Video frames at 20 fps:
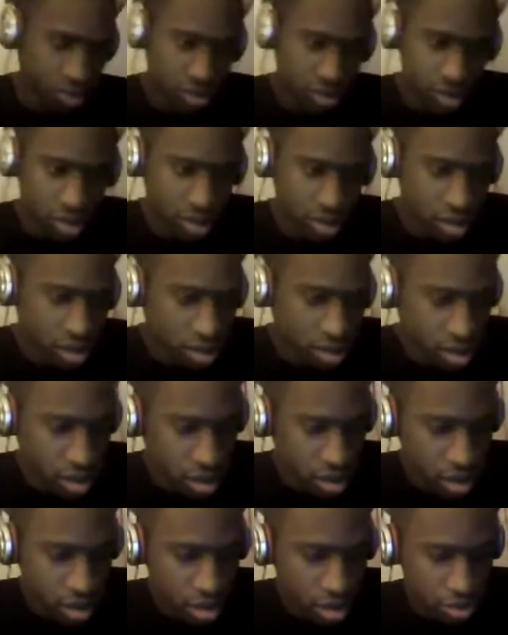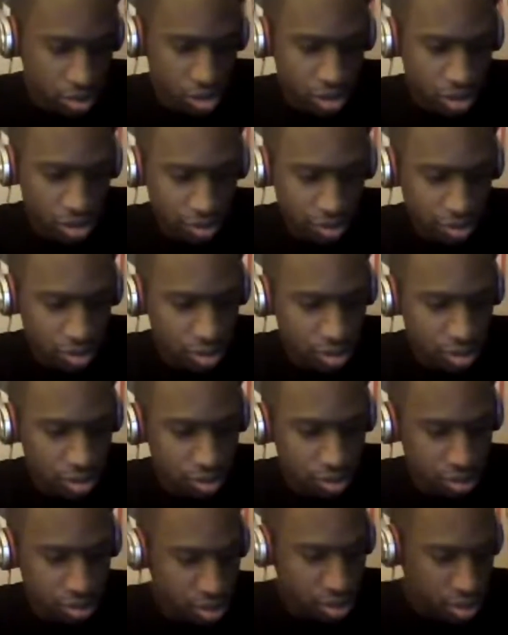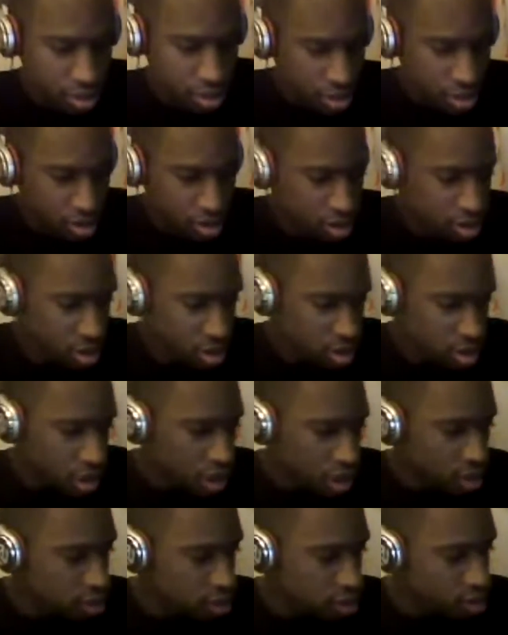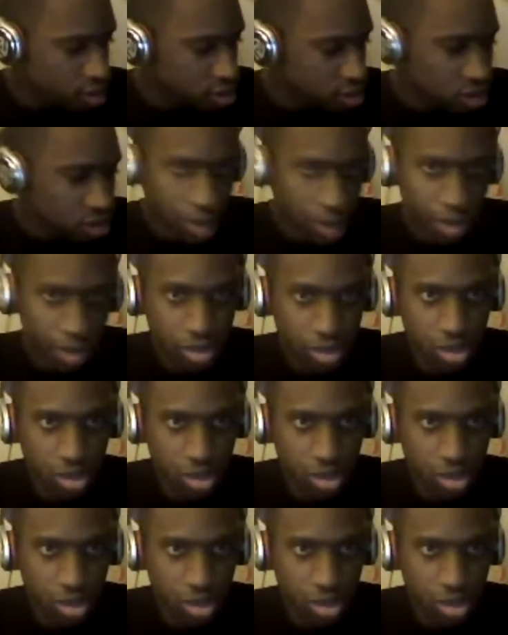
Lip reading: I guess we should get into it. Actually, this time I